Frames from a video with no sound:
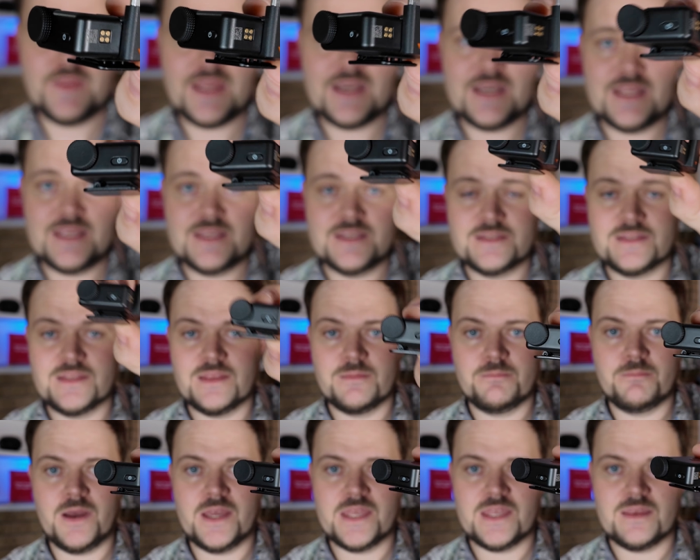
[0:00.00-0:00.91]
that is the
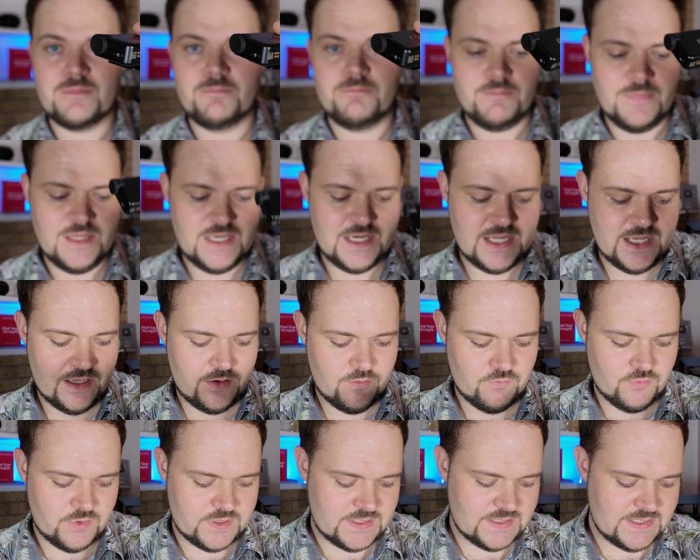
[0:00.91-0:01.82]
Mic Mini
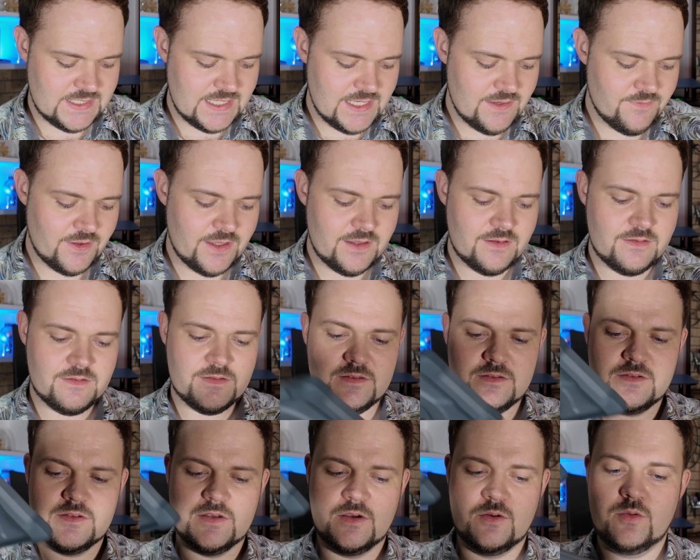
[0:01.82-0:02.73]
receiver.
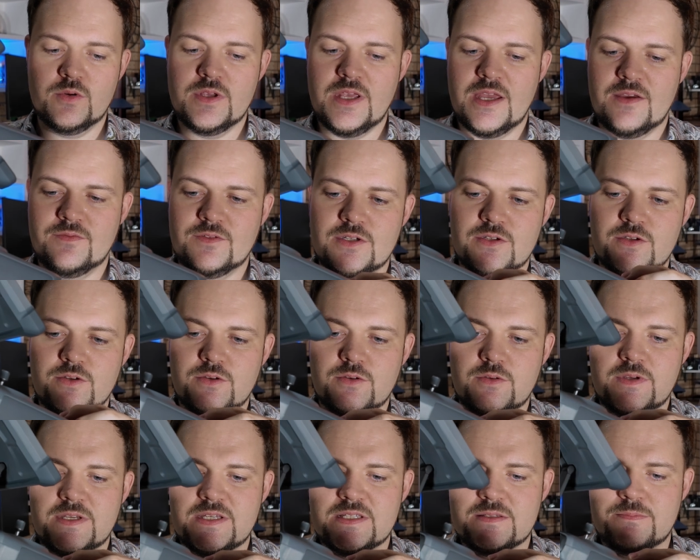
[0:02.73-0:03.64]
So all you have to
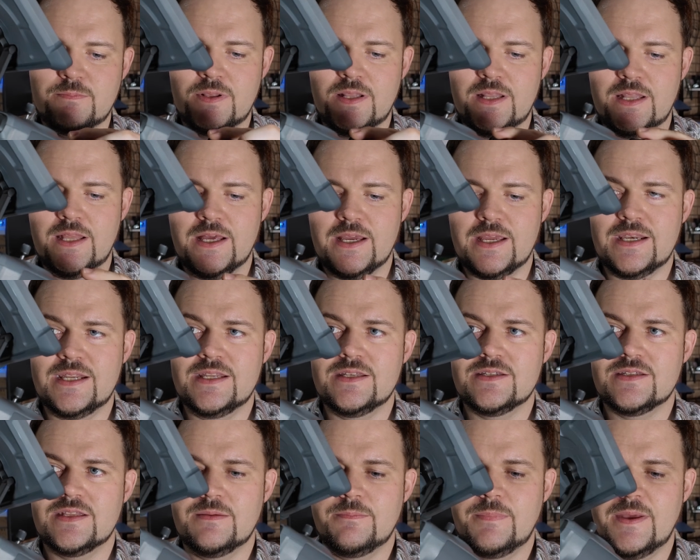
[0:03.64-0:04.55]
do is plug it
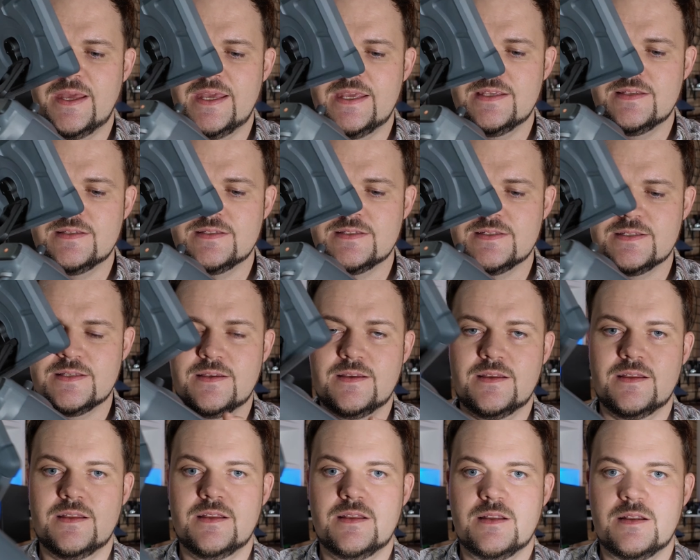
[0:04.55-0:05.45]
into the base.
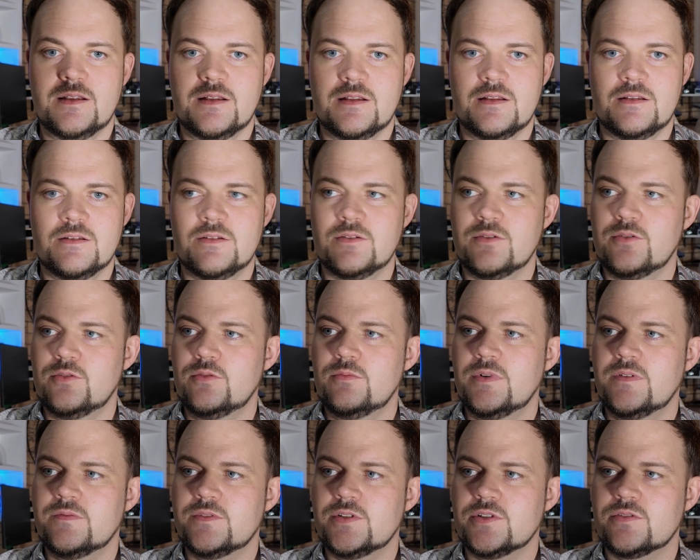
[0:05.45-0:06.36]
Oh,
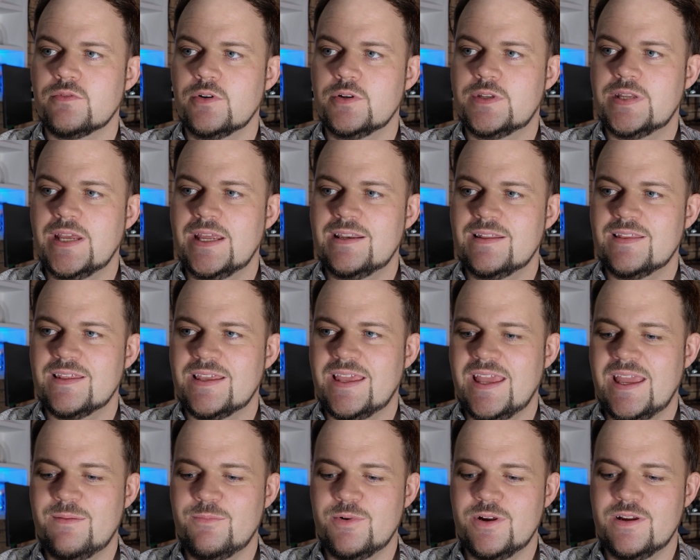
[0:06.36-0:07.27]
I've just rotated the
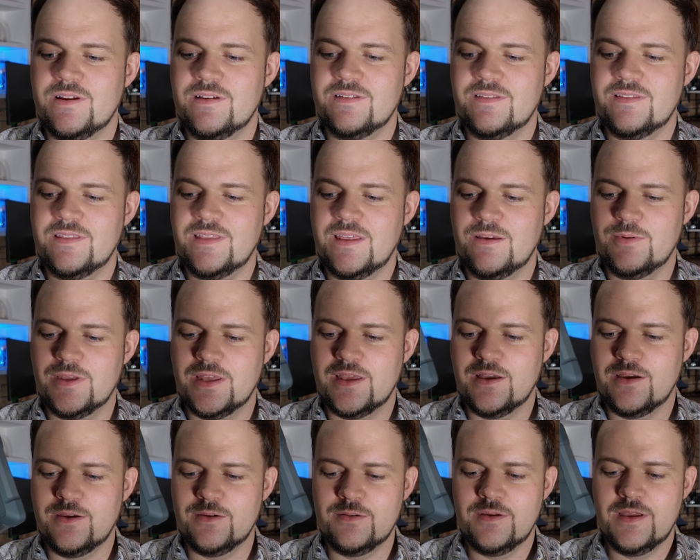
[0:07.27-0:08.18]
camera. There we
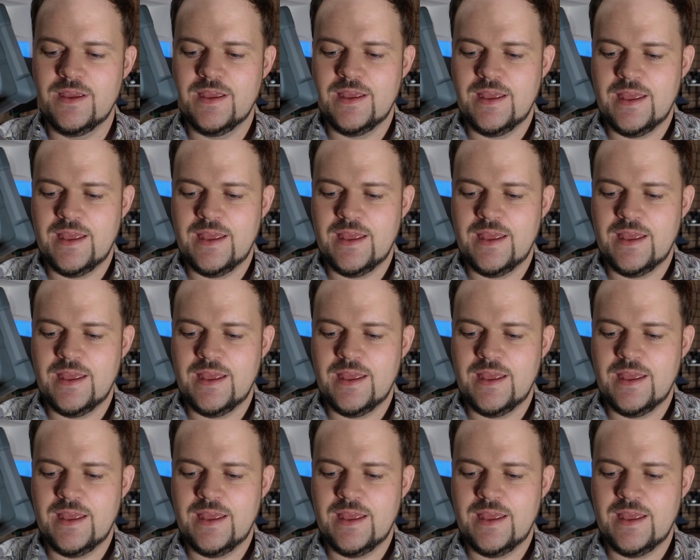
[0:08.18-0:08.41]
go.